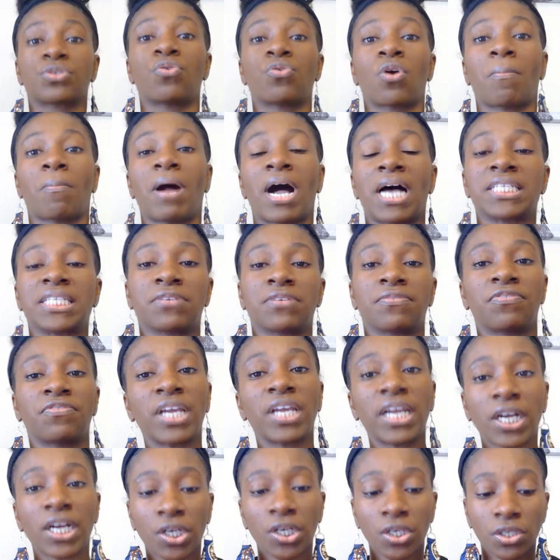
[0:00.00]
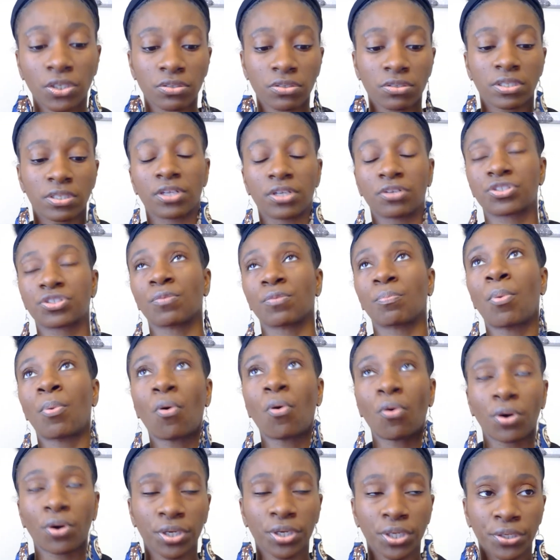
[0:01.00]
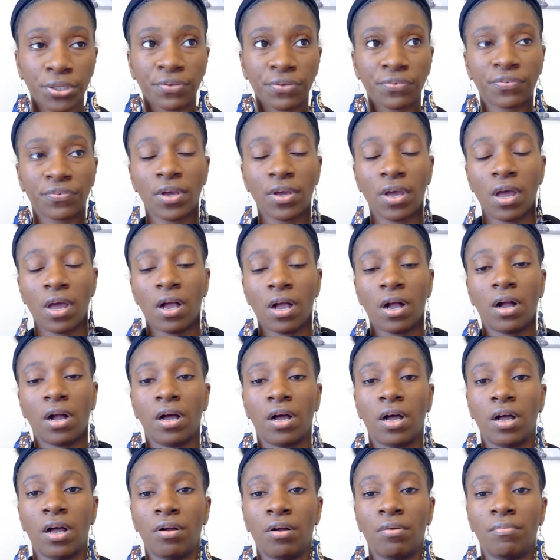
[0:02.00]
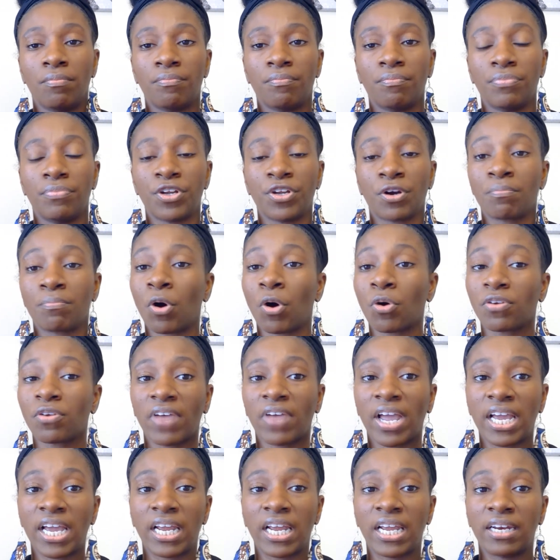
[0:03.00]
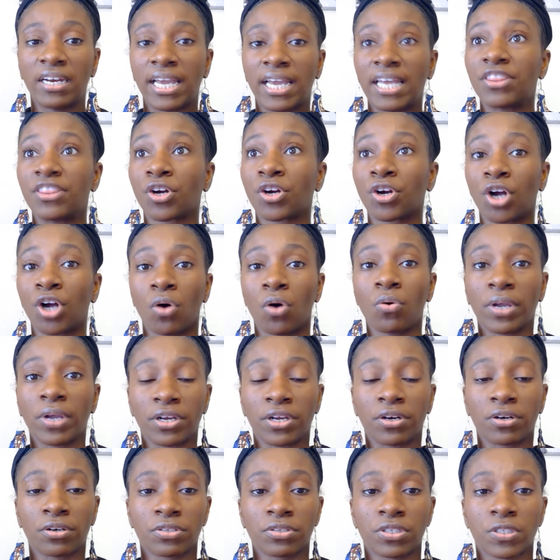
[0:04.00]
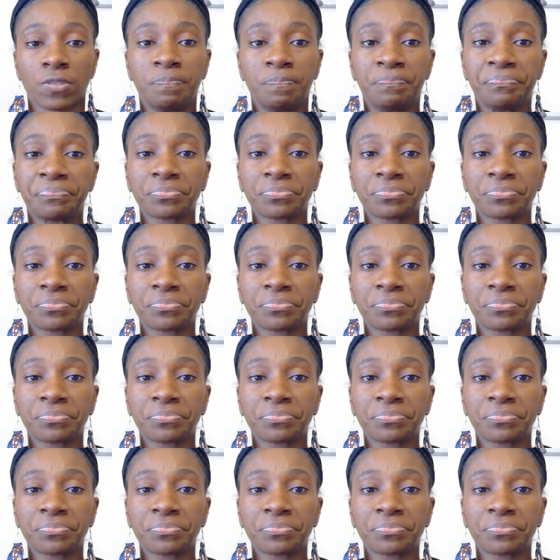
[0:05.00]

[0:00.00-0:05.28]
who are positive thinkers, they're supportive, they're motivating, and they're go-getters.